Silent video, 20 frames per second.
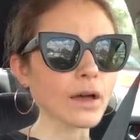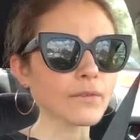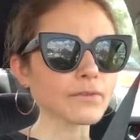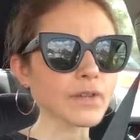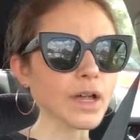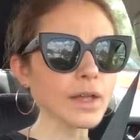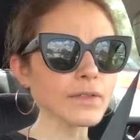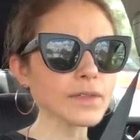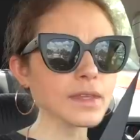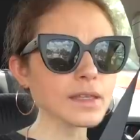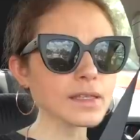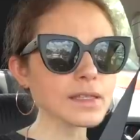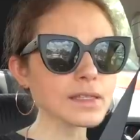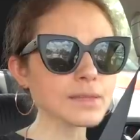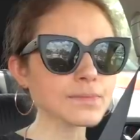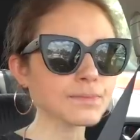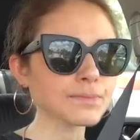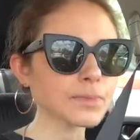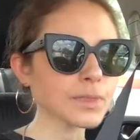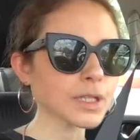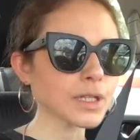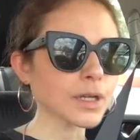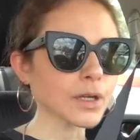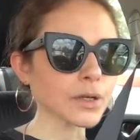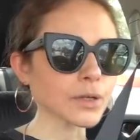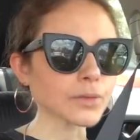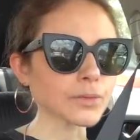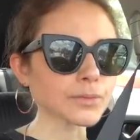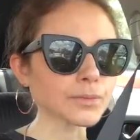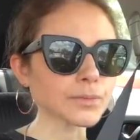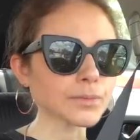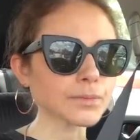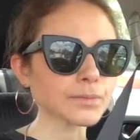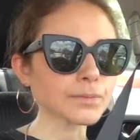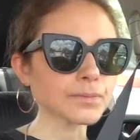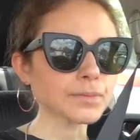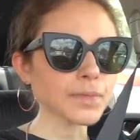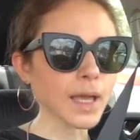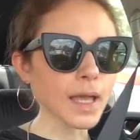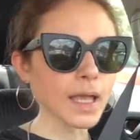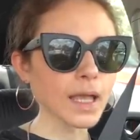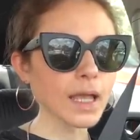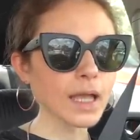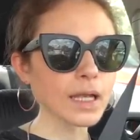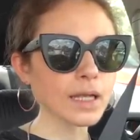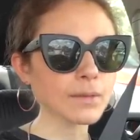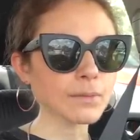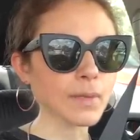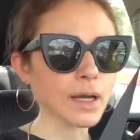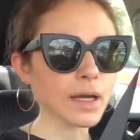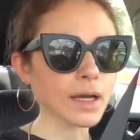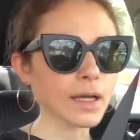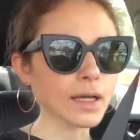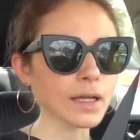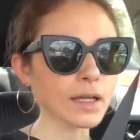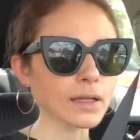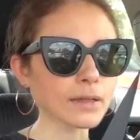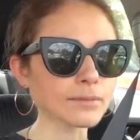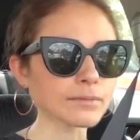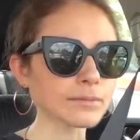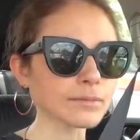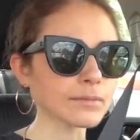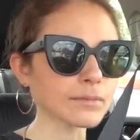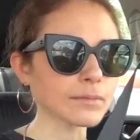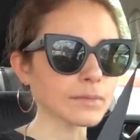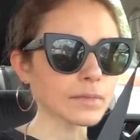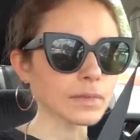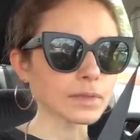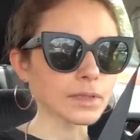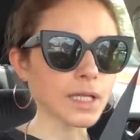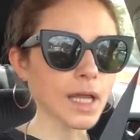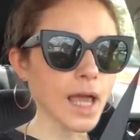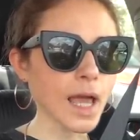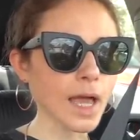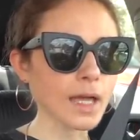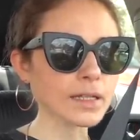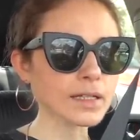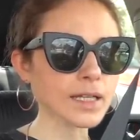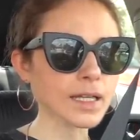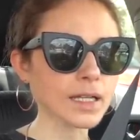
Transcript: Got this, you know, pain in my neck.